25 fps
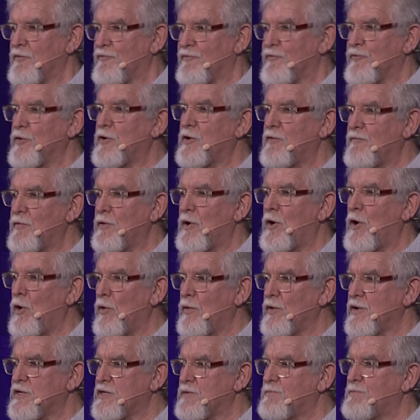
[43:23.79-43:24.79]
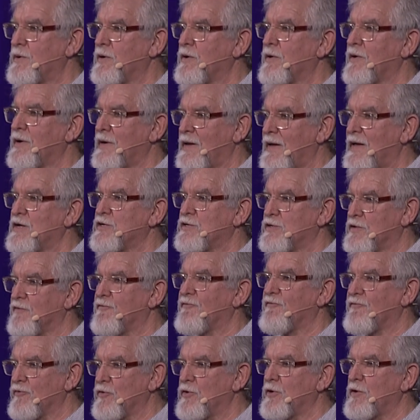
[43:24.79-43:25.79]
fruit of the Holy Spirit is the
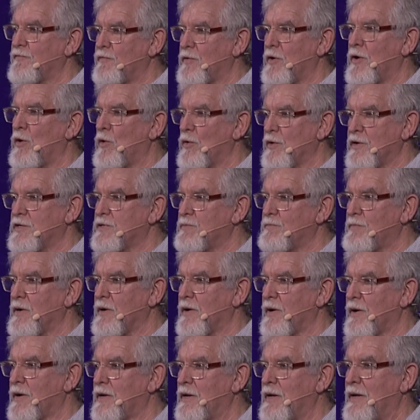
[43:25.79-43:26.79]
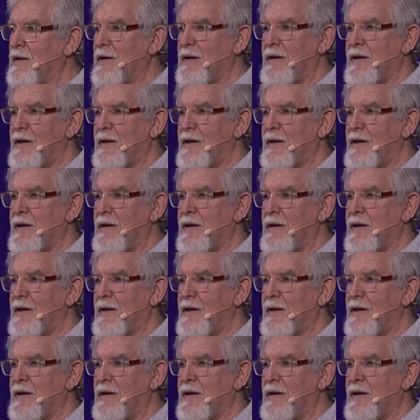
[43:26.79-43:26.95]
fruit of the Holy Spirit.